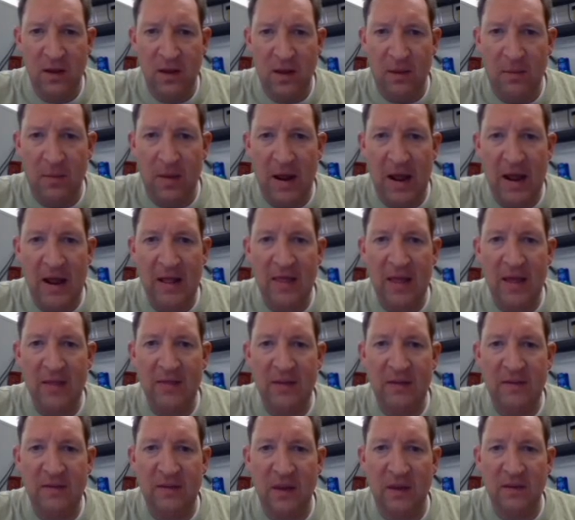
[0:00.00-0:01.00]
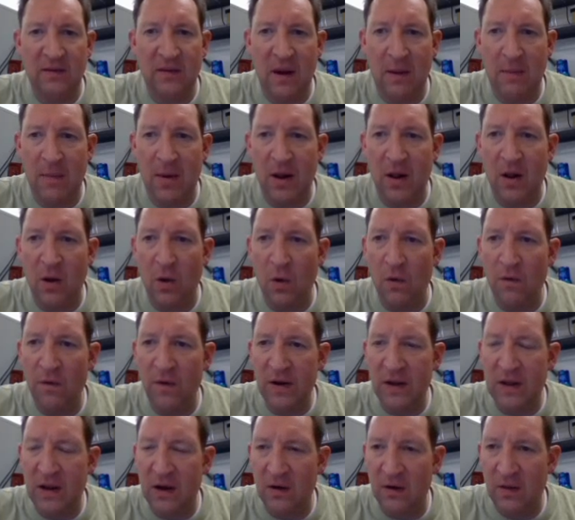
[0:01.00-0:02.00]
I'm going to highlight these cells, and I'm going to go
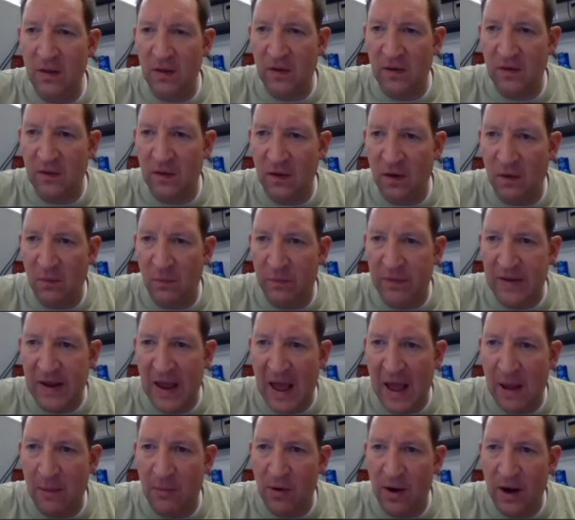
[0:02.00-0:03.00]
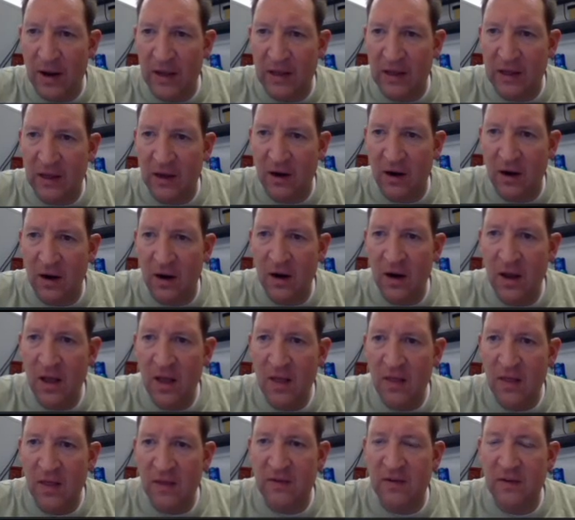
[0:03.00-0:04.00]
over here to this little tab right here.
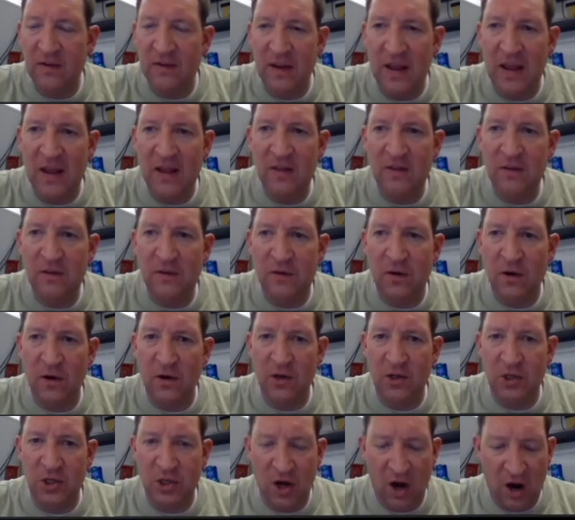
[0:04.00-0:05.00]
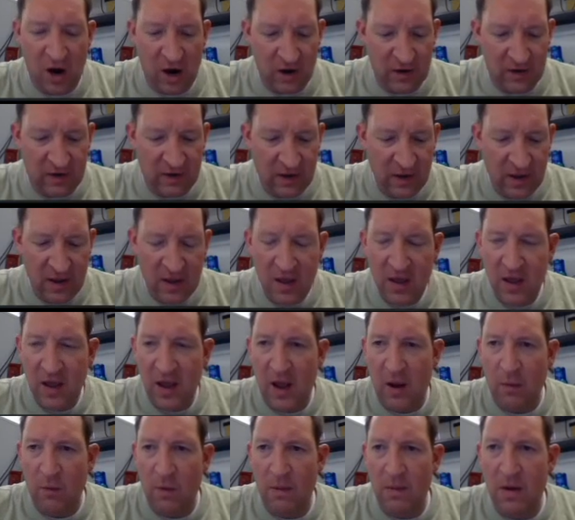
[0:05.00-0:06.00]
This is Insert Chart.
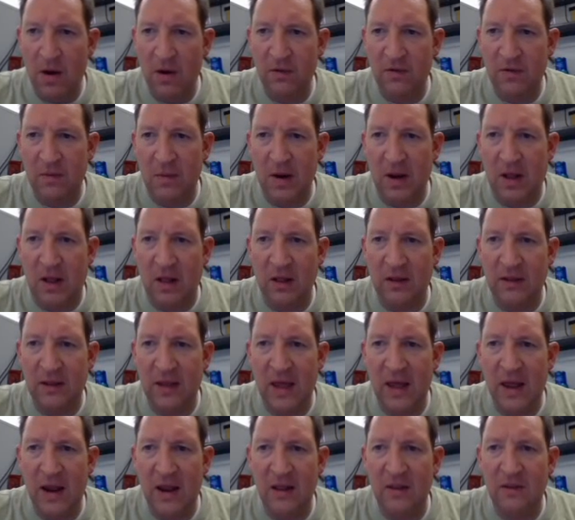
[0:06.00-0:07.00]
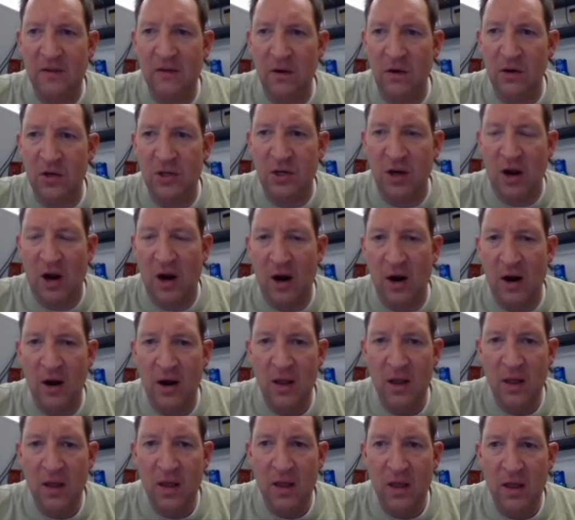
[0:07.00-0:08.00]
And what I'm going to do is I'm going to click that Insert
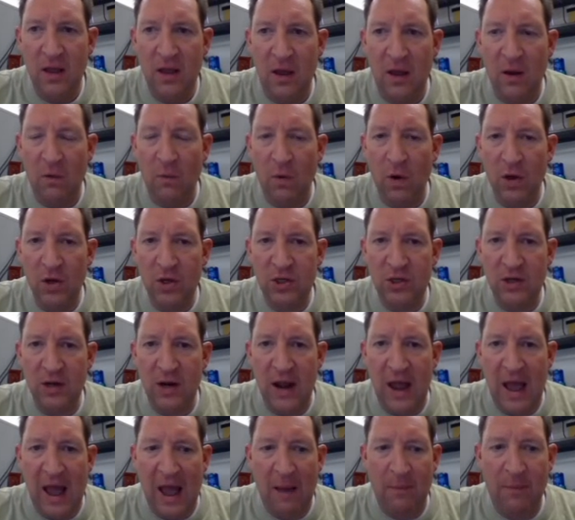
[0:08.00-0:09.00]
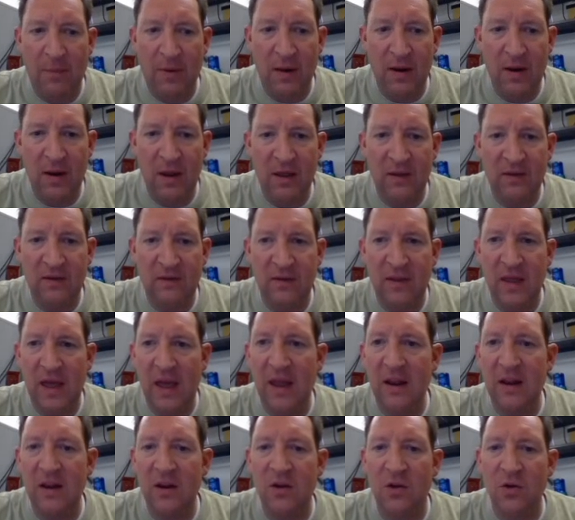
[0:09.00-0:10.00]
Chart. And what should happen is
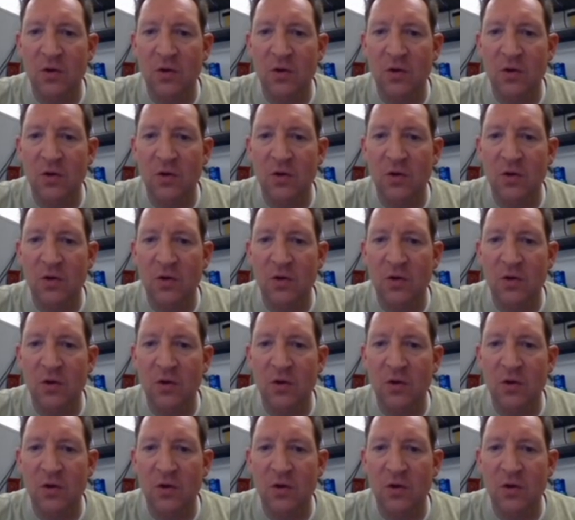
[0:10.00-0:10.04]
that